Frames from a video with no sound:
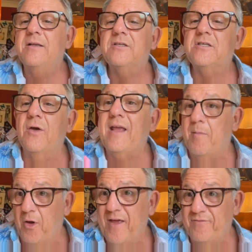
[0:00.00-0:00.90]
So, yeah,
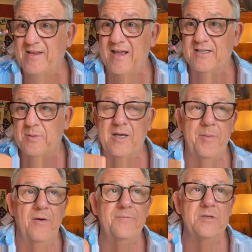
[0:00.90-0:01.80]
I'm on every day this week,
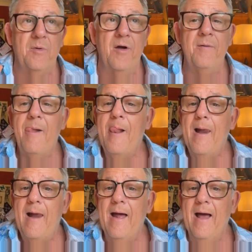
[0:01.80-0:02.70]
apart from tomorrow.
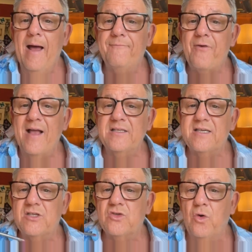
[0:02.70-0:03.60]
Fran
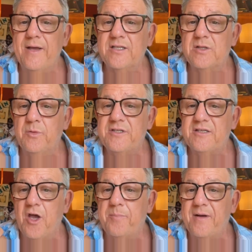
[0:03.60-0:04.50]
said, saw Into the Woods
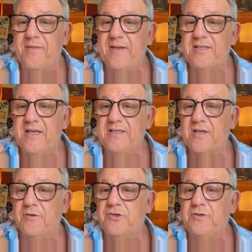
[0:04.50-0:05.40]
in the open air 30 years
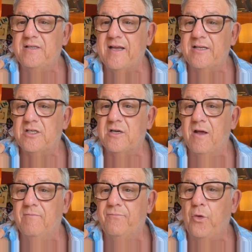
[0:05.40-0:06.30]
ago. Judi Dench
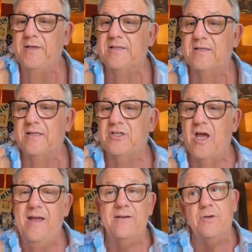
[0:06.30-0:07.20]
voiced the
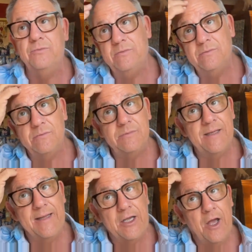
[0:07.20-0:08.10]
giant. Oh,
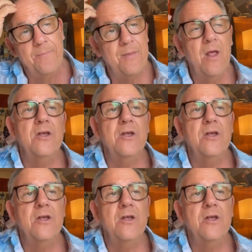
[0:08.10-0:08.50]
there you go.